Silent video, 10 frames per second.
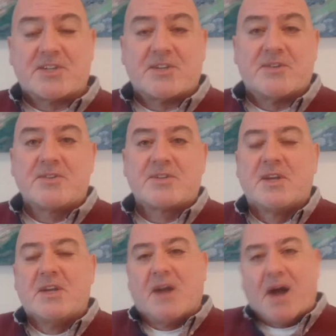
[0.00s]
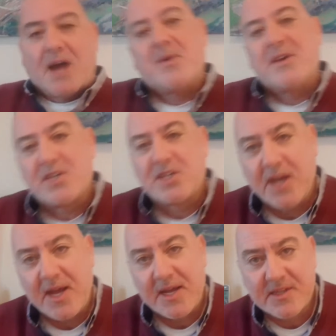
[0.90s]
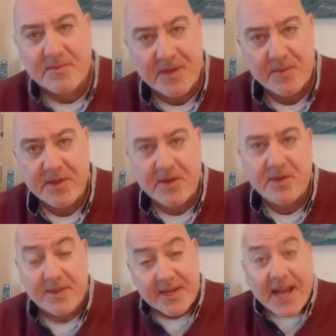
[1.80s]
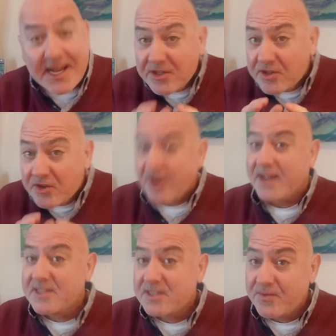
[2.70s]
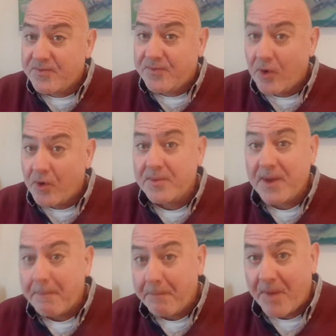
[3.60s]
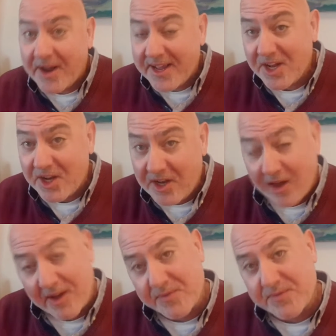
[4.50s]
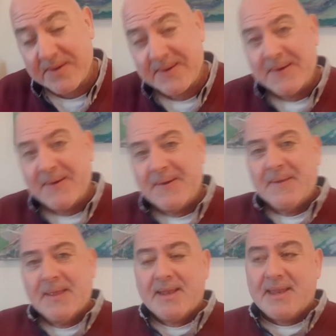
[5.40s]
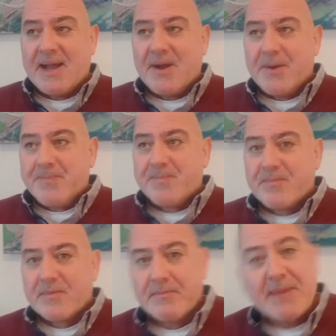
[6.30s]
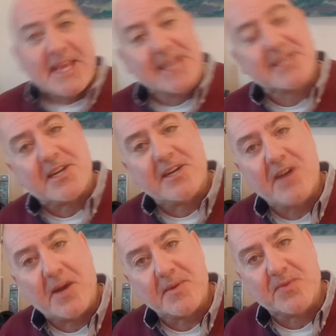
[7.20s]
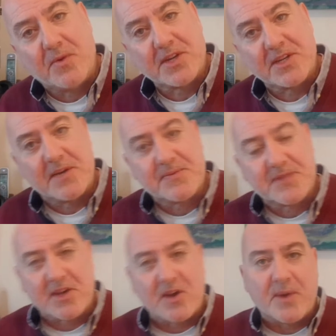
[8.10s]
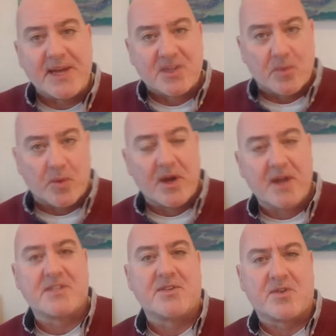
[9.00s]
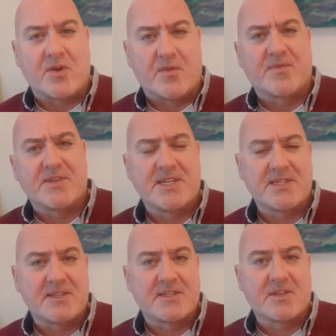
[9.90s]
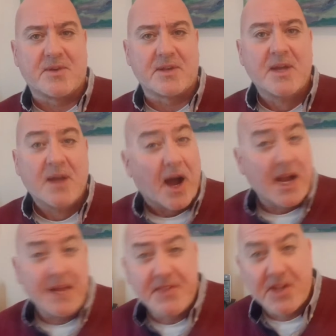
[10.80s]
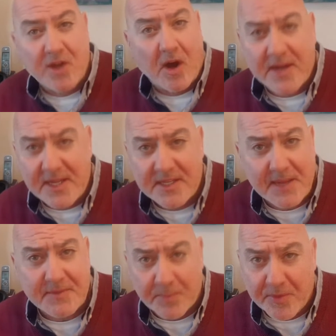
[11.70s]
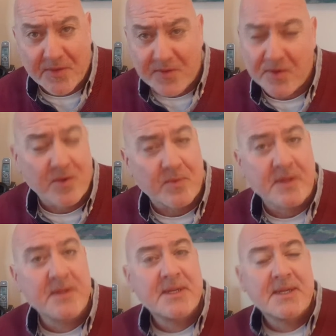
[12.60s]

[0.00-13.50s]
issues, I wanted to share something with you that has transformed my life. Now, many years ago, I was fortunate enough to go away to work, to do conferences and so on. I live in the darkest depths of beautiful Cornwall.